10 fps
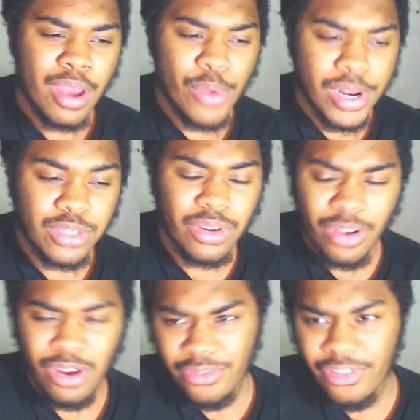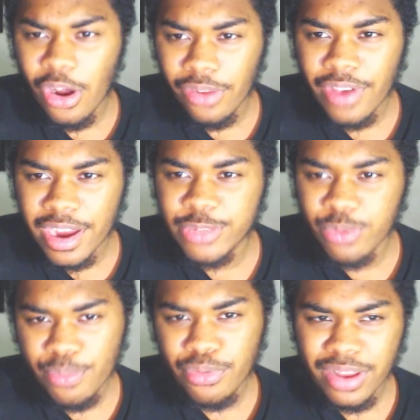Which, on all fairness,
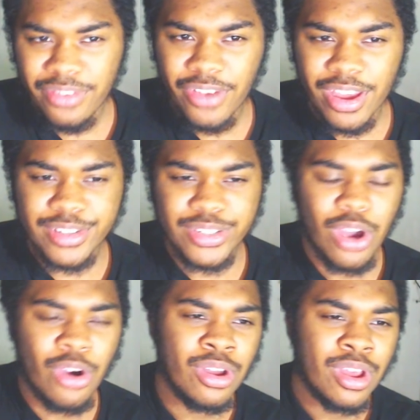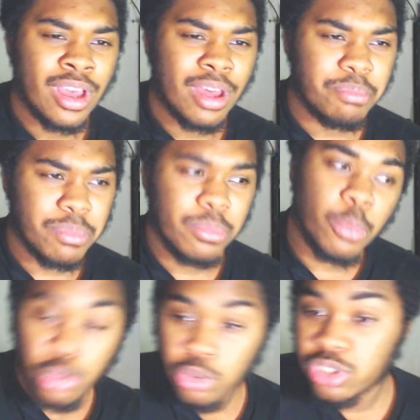were pretty fair. So,
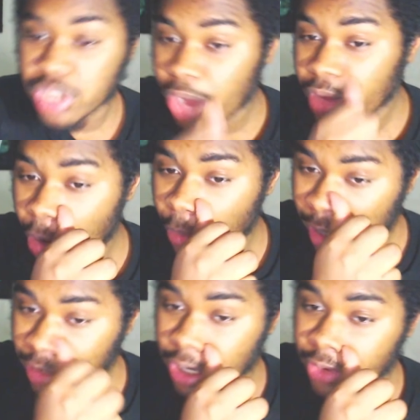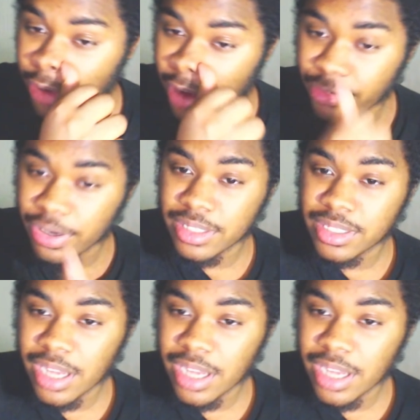well done, referees.